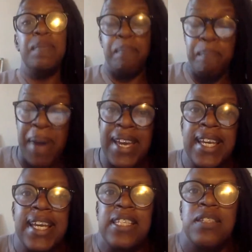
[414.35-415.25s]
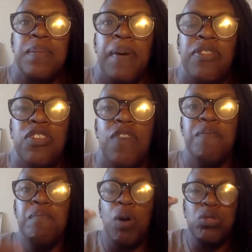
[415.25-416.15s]
May is the month of
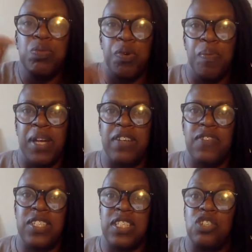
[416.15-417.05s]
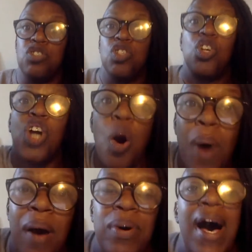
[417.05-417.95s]
multiple manifestations. So go
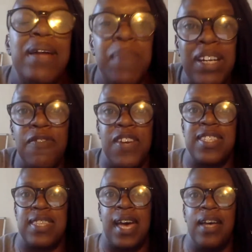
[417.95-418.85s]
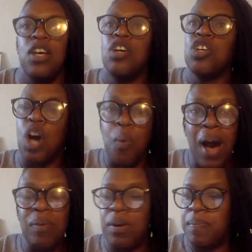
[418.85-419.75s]
out and manifest that. Go
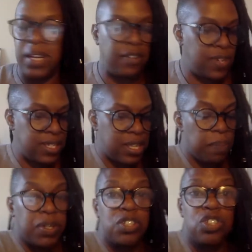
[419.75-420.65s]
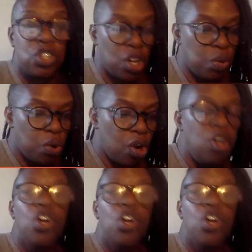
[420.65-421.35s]
out and manifest that, because you know what?